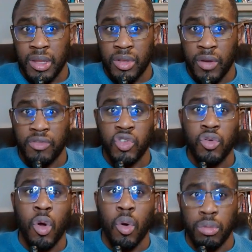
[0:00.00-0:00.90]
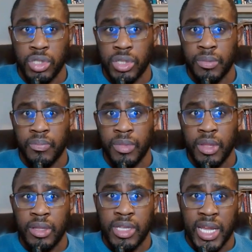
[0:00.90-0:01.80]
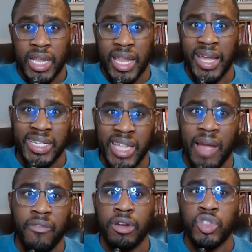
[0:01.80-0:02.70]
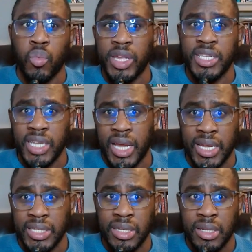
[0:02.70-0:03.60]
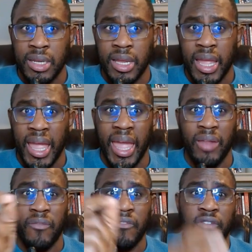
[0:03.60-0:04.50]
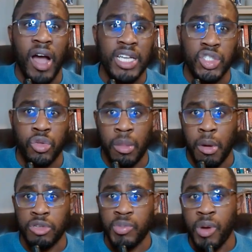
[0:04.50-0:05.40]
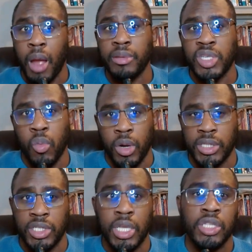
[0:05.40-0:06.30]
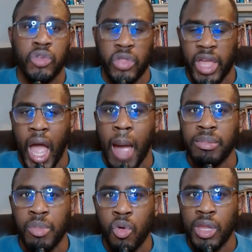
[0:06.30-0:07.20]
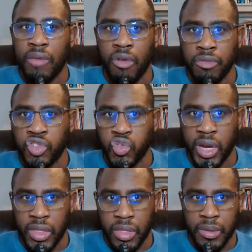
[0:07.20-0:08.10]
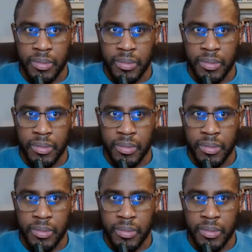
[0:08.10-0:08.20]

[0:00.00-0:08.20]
You have two goals: to collect diverse weak ties and foster the most promising ones to the optimal level of strength.